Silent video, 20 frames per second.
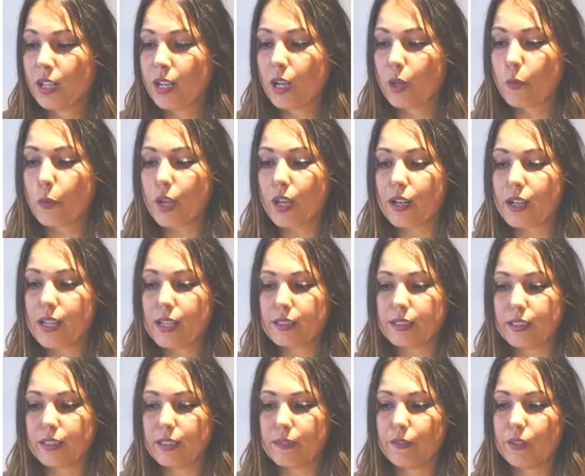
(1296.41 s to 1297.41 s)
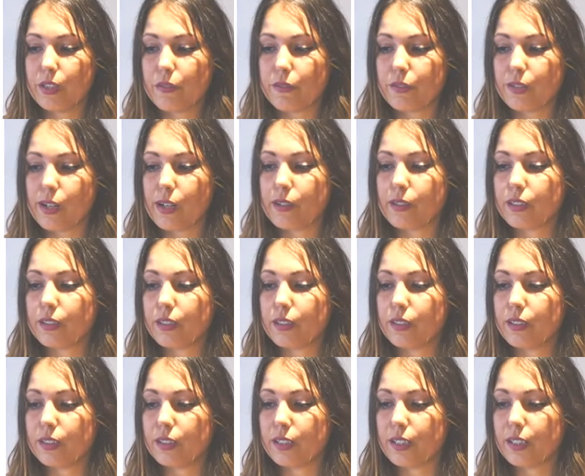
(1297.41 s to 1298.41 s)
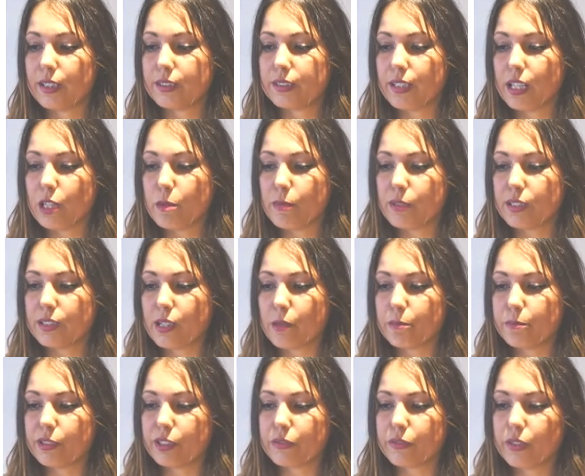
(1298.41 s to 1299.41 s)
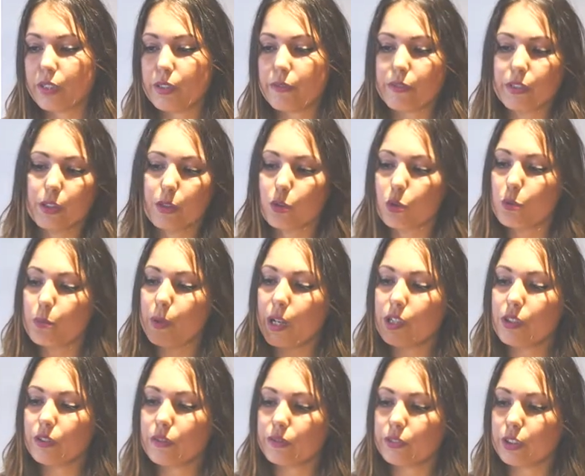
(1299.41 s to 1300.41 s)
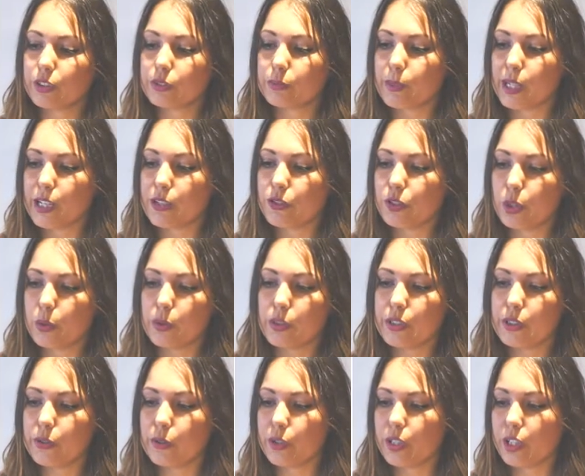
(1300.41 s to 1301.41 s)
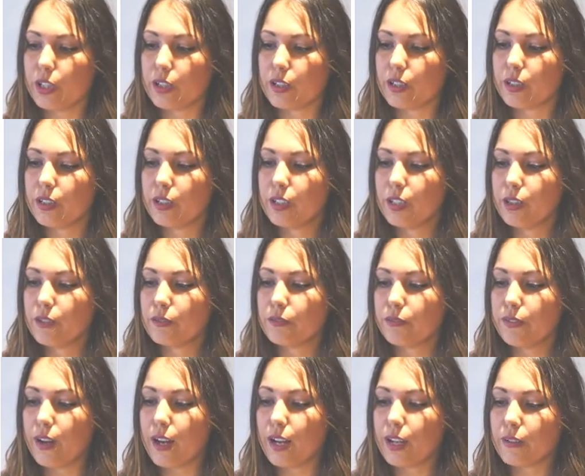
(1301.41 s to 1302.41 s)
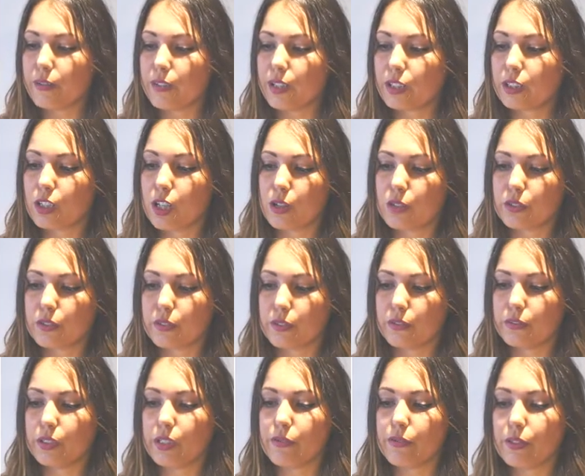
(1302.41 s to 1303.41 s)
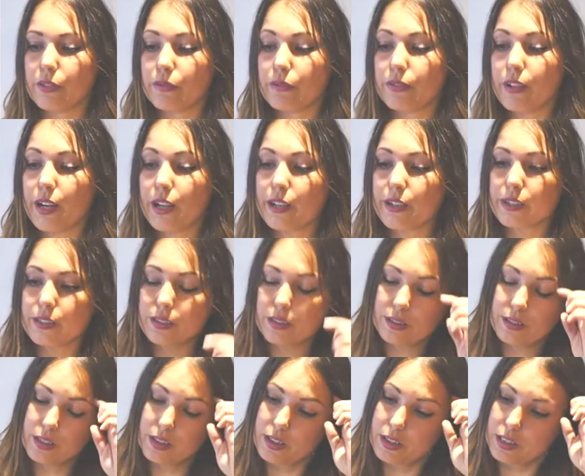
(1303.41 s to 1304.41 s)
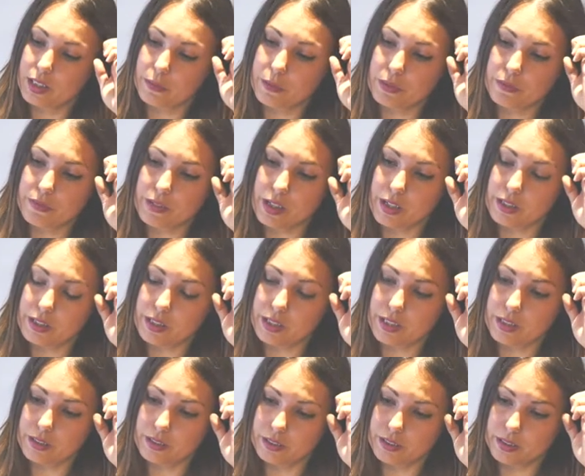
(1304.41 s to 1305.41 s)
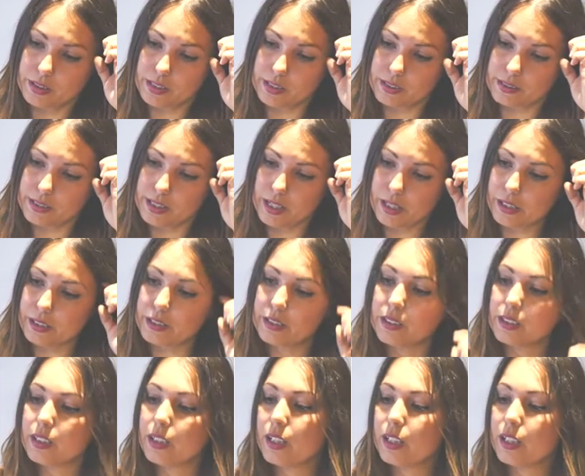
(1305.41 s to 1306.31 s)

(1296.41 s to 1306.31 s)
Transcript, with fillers: And we analyze uh, different uh, sediment samples from different occupation flows by showing you here five that comes from different fires that were found in this site.